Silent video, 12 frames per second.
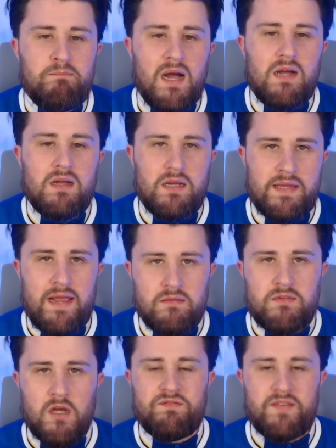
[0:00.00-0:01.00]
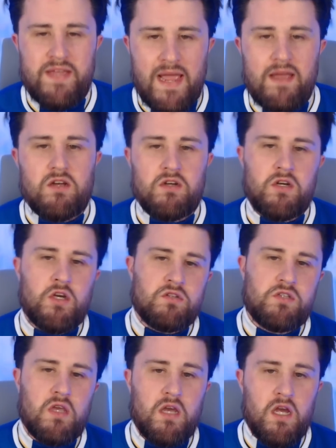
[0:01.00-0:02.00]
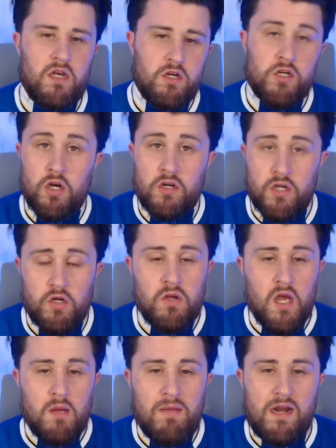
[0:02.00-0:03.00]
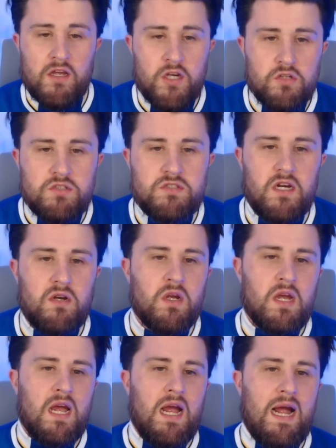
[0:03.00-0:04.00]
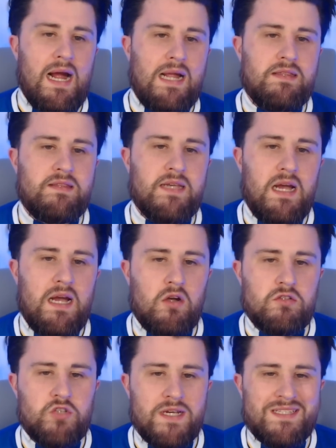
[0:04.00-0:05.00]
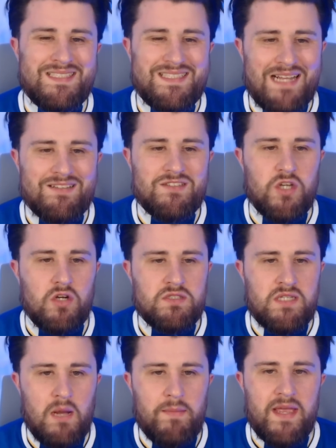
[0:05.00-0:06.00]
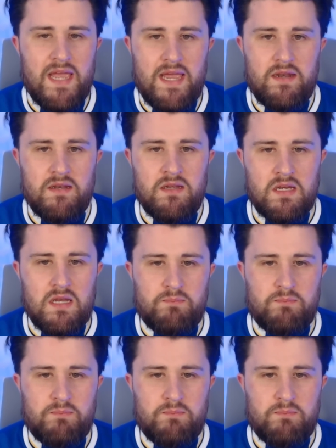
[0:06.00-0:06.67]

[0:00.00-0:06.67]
But again, don't forget Nkunku, Malagusto, and Andre Santos coming in.